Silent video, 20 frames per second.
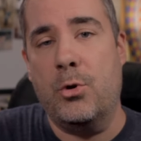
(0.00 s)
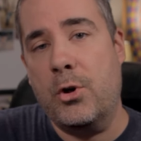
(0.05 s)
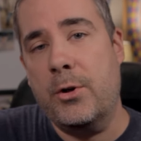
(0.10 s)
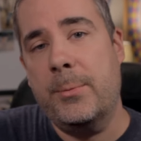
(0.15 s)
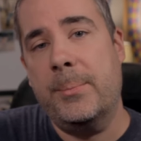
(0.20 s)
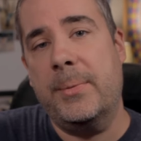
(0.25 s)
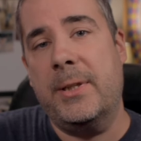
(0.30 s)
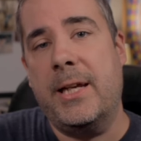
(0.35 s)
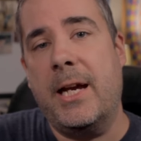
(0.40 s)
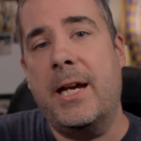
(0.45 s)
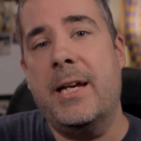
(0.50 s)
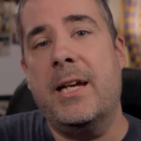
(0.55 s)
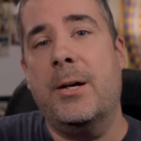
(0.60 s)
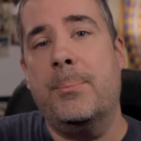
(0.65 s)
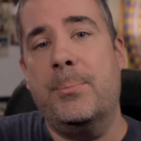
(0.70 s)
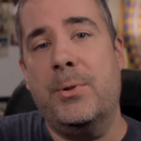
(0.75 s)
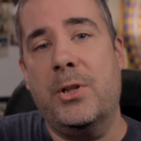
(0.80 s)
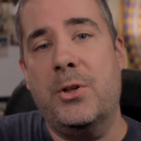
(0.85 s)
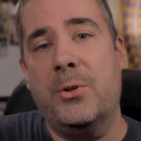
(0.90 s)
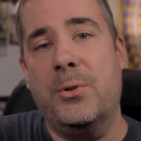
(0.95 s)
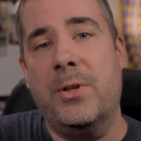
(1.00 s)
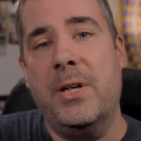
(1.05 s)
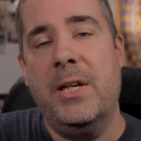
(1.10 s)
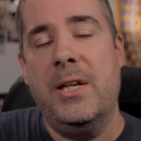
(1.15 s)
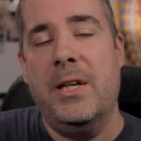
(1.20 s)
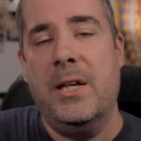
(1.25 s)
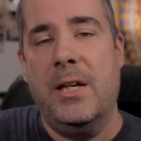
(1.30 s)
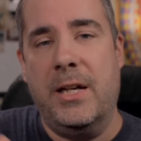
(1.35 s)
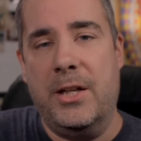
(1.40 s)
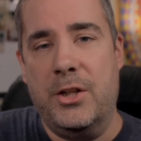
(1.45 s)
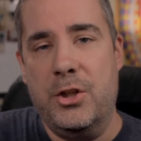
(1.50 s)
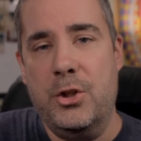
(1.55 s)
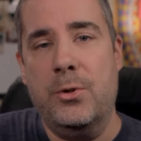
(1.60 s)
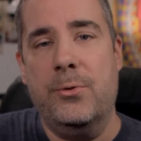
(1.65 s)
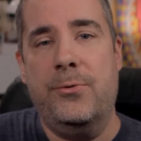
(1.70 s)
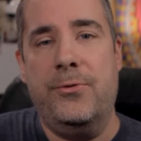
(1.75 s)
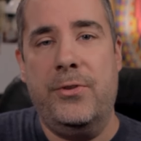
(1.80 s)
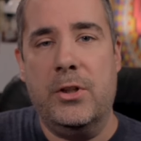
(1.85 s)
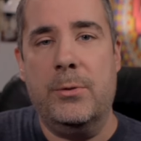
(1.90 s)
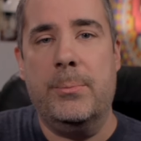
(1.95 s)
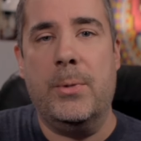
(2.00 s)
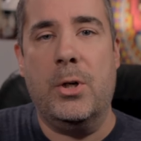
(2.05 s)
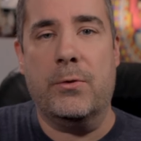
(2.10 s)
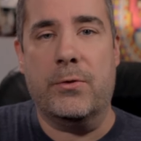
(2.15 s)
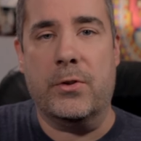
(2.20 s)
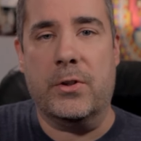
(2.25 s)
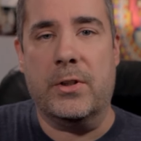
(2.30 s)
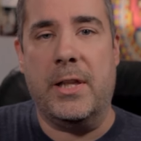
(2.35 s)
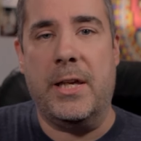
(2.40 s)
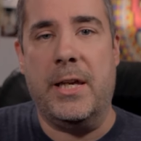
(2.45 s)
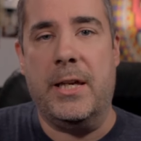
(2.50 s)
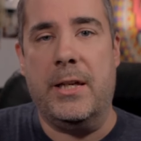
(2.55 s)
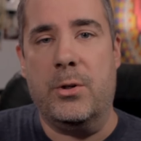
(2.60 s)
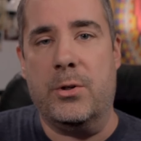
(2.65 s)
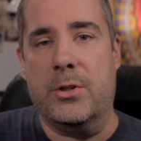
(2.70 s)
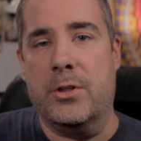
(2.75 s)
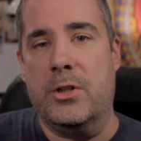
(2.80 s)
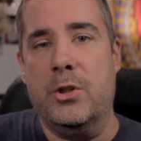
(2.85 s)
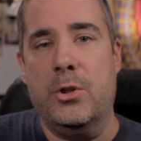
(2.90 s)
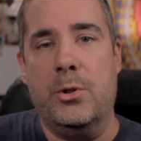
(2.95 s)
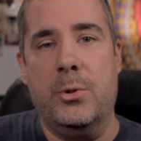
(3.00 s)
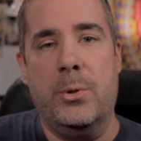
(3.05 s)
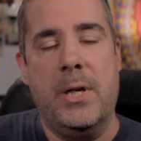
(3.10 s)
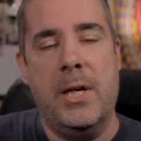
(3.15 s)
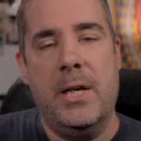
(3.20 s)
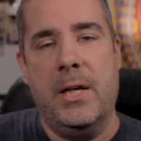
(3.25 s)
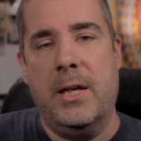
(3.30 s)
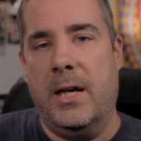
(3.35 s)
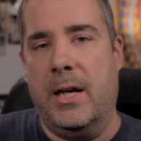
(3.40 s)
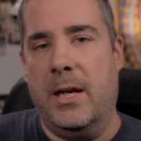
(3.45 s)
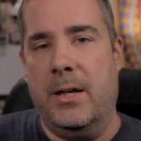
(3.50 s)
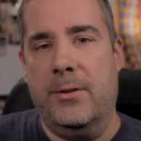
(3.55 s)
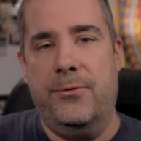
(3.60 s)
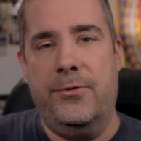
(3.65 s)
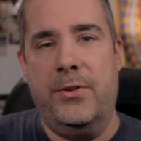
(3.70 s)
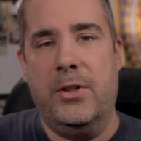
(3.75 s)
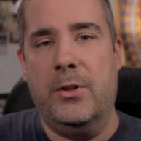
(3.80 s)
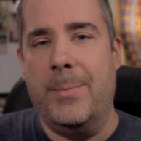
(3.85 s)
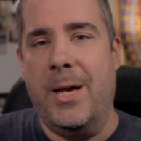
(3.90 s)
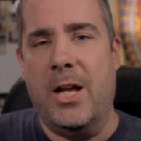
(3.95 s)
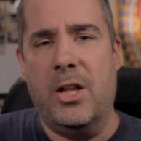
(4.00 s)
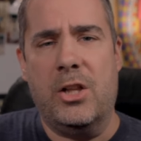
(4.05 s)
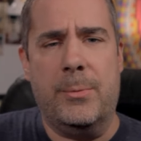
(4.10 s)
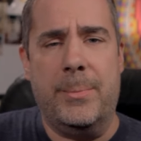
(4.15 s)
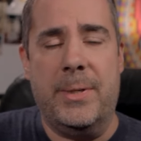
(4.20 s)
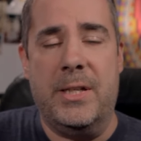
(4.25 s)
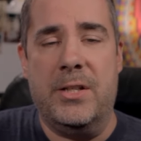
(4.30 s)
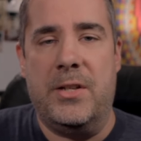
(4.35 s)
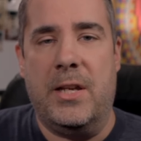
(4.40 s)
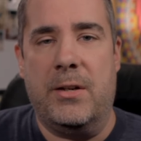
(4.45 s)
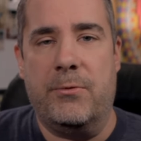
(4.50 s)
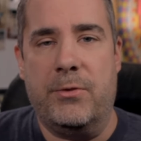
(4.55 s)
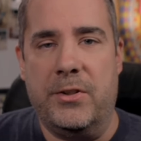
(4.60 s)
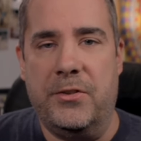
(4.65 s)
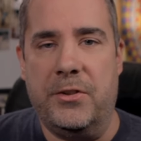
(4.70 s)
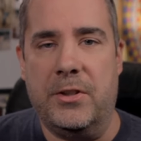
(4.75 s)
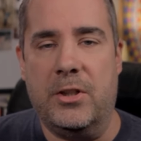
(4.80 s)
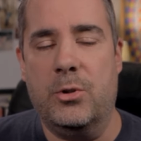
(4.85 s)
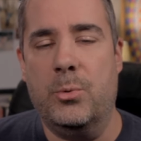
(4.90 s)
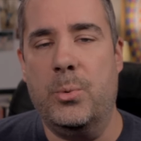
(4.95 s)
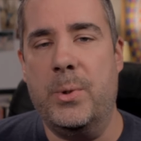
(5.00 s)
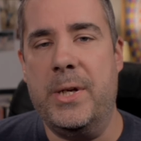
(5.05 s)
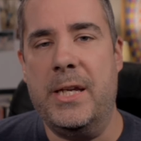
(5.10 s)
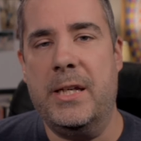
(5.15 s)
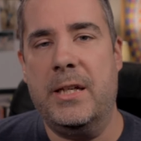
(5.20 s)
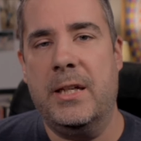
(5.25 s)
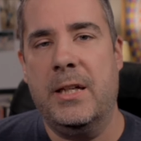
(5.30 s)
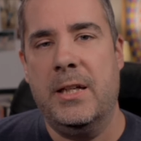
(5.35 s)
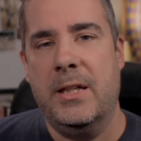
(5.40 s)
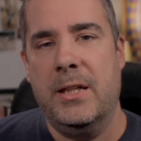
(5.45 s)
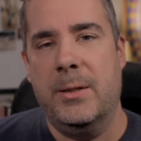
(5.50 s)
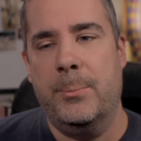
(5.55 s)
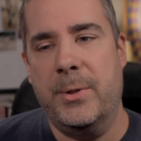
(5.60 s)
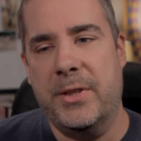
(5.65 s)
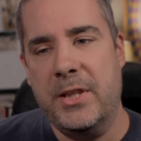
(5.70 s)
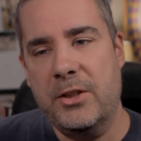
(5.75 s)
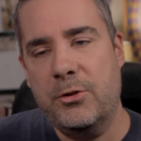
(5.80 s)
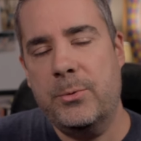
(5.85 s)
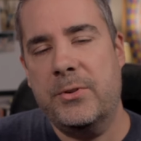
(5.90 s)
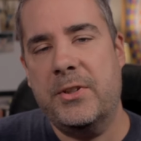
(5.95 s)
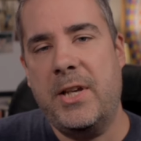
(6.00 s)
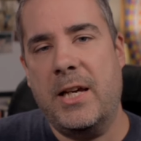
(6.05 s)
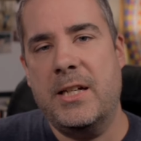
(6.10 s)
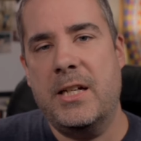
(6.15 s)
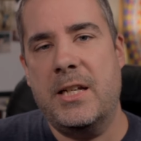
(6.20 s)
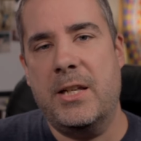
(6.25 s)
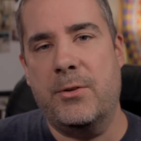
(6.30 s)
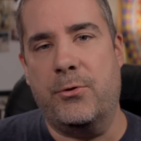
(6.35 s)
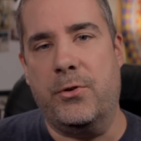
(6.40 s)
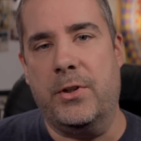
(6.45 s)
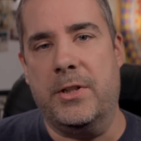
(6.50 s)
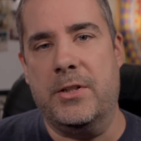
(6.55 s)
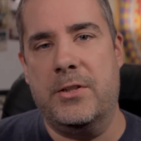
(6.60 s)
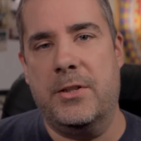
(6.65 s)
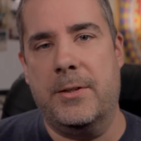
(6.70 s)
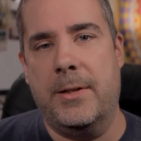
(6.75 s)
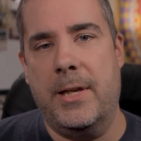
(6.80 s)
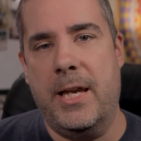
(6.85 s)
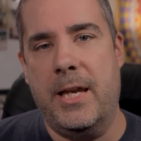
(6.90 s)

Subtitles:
Normally, I upload a new film overlay or new film element every single week, but this one's kind of different.